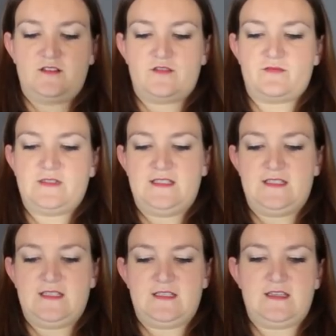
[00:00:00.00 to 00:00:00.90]
twist
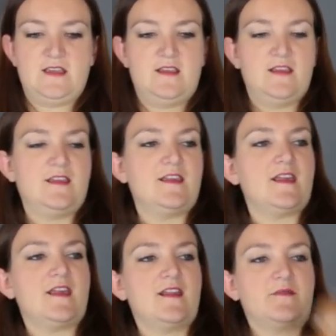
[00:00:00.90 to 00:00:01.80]
it,
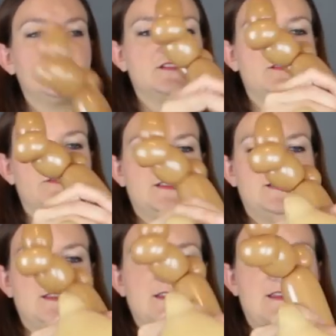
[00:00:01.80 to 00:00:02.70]
and I'm gonna
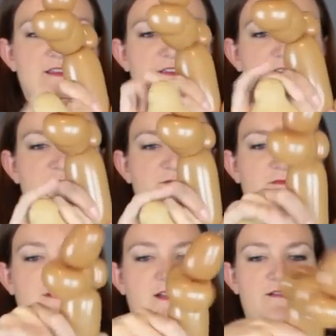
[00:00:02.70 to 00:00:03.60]
twist this
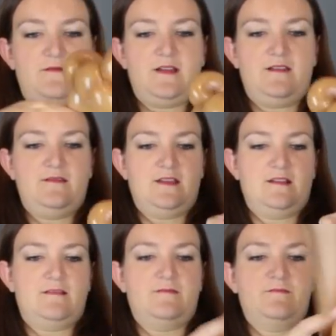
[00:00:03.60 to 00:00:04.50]
right around
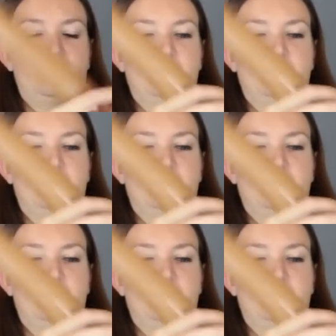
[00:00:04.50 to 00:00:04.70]
there.